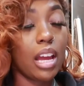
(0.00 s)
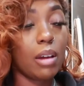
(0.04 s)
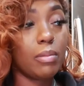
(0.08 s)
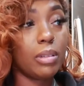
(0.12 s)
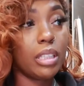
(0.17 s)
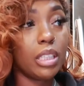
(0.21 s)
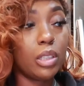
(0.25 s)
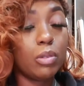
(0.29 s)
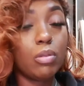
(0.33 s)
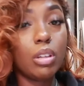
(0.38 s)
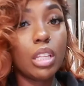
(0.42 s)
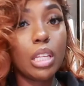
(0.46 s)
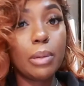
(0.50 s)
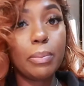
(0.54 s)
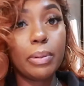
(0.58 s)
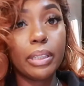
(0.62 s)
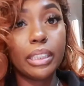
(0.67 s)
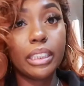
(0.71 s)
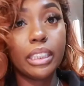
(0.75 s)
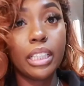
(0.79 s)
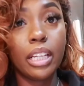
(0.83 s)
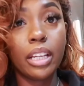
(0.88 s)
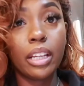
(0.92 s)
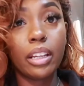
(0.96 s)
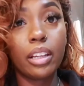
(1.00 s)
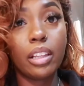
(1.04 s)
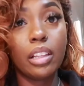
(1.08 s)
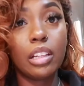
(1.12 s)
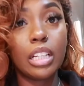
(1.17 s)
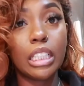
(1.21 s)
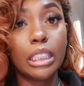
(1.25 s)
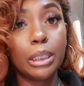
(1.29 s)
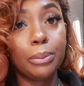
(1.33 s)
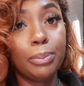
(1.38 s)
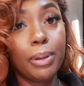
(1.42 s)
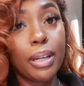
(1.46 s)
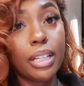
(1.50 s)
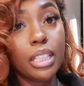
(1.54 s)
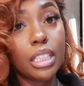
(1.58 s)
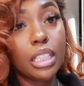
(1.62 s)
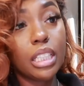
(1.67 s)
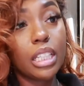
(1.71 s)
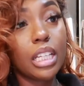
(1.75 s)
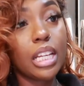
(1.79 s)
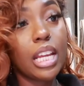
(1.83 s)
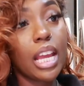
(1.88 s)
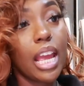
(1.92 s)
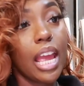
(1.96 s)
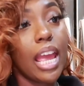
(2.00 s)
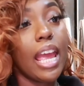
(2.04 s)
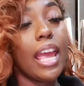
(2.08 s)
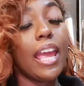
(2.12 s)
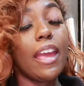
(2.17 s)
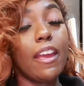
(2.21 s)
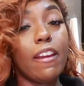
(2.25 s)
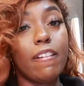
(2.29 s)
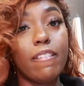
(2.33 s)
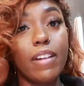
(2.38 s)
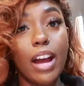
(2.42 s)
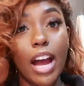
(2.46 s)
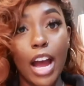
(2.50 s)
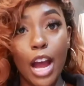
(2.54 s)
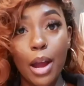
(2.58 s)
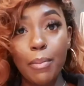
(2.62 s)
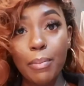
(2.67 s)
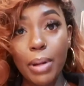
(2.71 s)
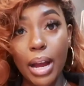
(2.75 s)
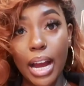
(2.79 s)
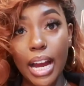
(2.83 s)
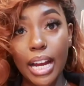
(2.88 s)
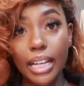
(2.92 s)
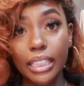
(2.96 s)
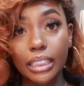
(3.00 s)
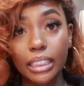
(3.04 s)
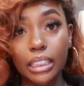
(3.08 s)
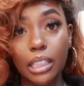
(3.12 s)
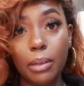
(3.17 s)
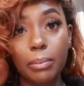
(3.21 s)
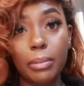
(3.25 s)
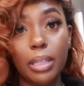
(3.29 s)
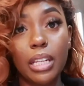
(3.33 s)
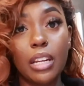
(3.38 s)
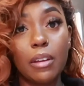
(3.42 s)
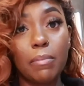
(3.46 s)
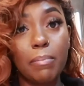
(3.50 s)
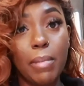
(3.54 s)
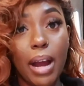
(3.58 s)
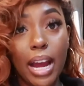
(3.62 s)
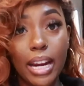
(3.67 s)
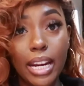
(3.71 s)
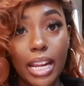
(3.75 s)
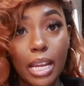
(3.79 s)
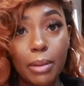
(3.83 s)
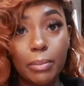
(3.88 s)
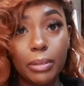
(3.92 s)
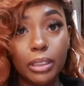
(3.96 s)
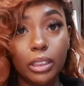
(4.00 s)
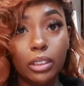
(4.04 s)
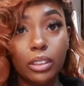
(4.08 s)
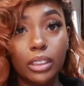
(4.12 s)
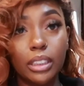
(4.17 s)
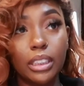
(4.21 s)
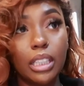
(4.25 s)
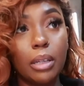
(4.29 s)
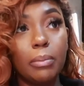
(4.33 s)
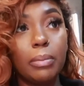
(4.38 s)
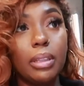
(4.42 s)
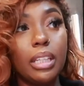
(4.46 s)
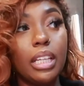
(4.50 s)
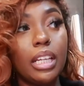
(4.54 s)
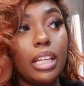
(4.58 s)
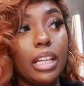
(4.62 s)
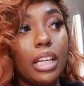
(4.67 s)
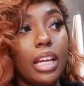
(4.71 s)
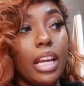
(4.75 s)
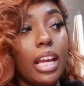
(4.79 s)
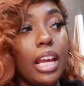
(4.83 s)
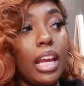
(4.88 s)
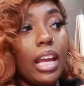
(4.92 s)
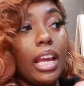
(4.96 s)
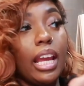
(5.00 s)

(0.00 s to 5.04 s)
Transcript: I'm just really particular, especially if I'm behind something, if my name is on something